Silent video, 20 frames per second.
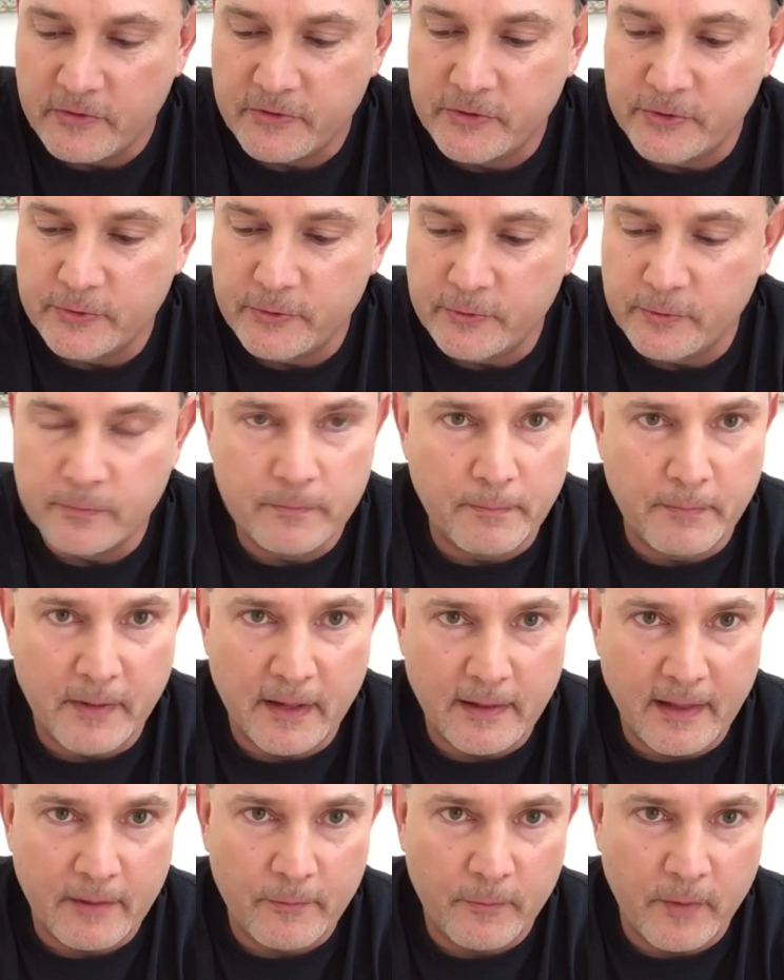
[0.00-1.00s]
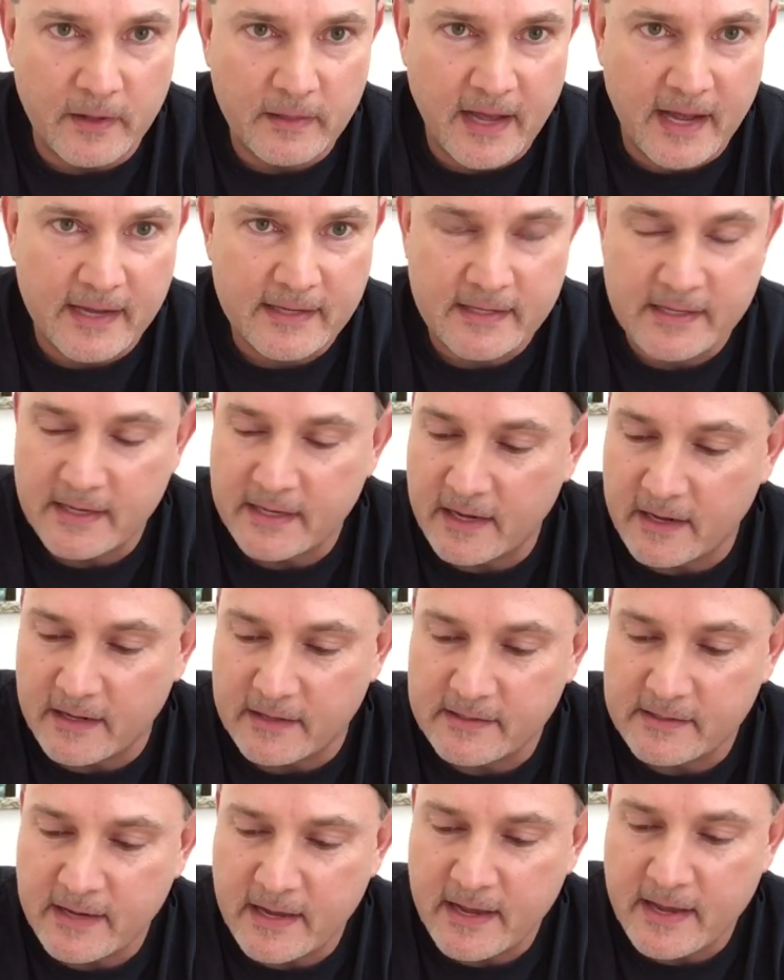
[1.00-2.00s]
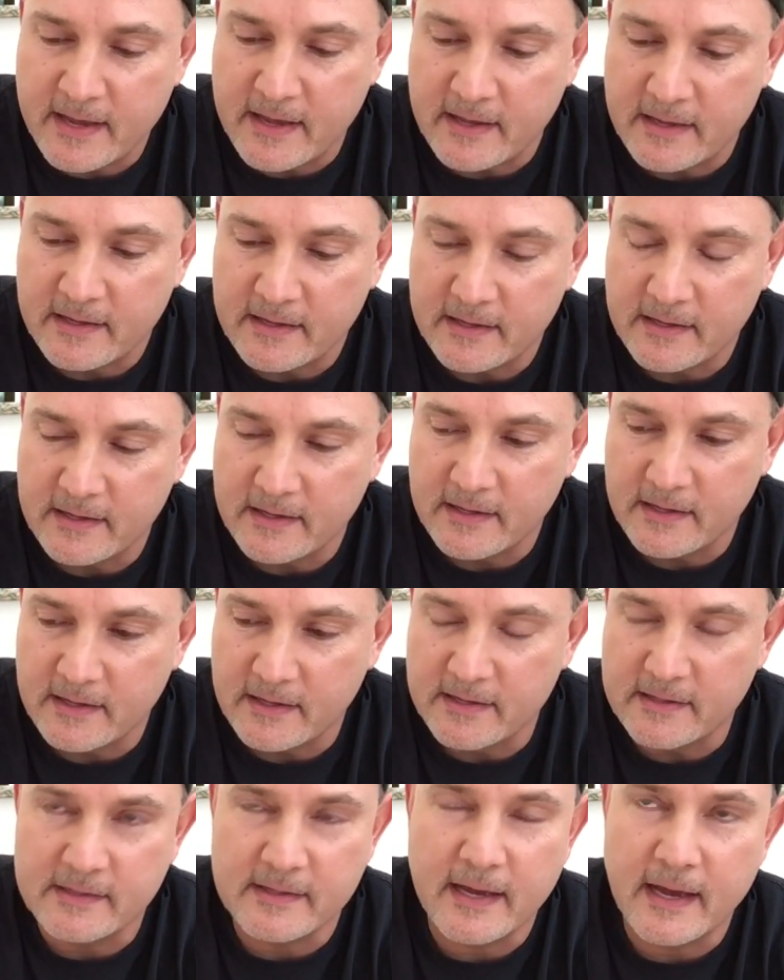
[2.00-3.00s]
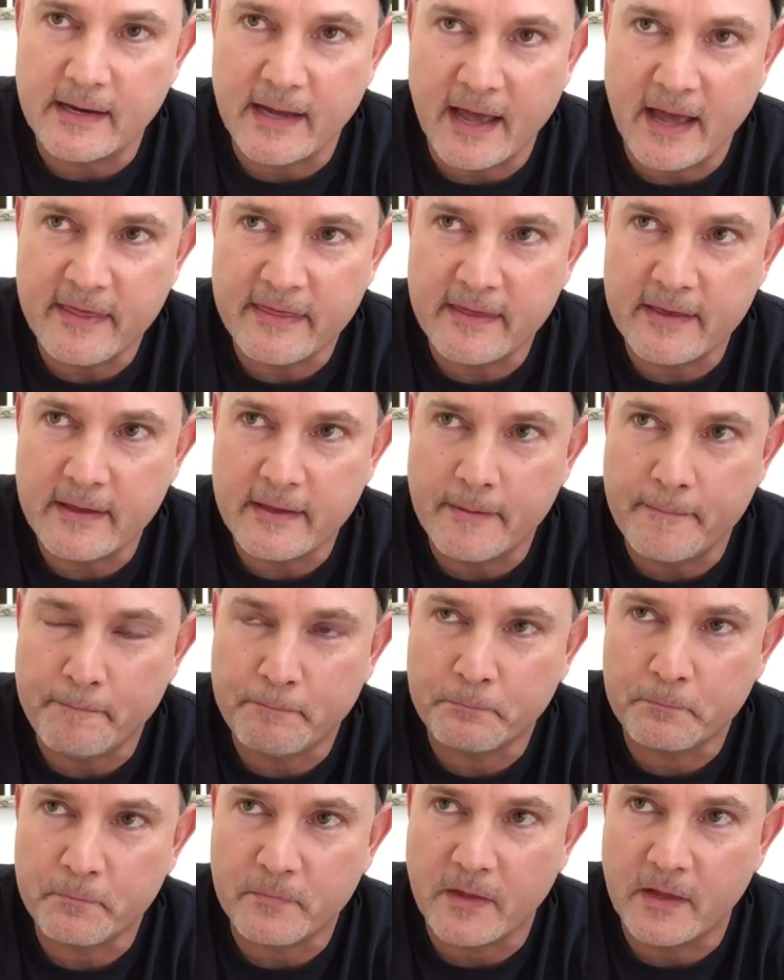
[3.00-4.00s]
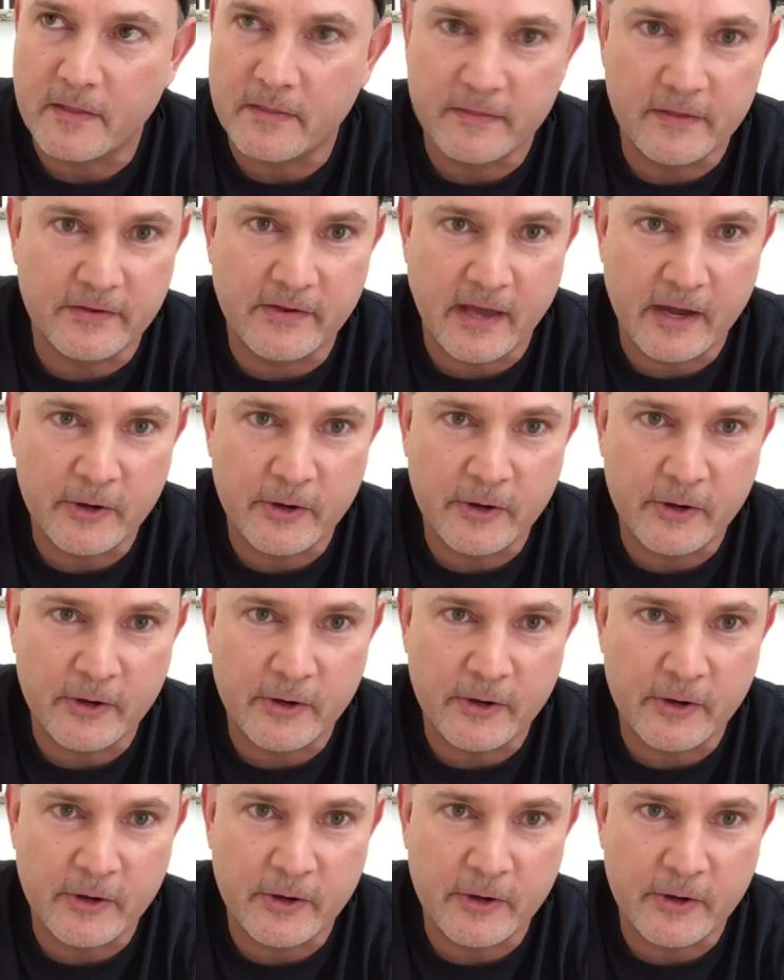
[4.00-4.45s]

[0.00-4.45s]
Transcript: one last thing I could say is that I think this